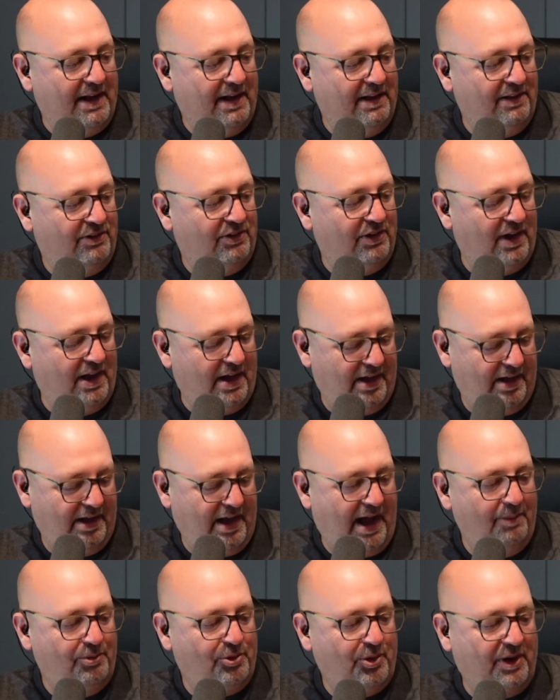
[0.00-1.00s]
it's
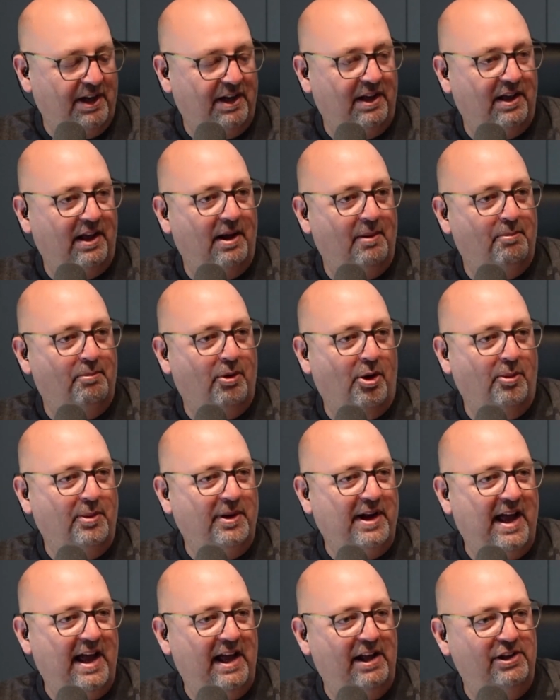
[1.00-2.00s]
I'm drinking a bourbon
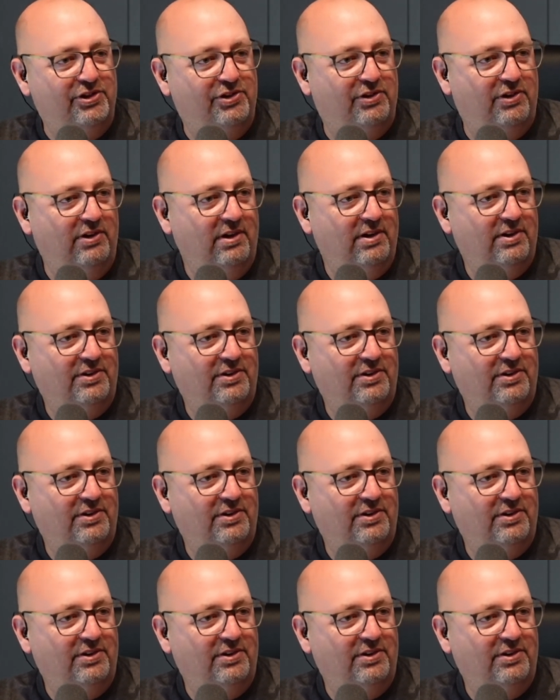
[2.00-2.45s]
aged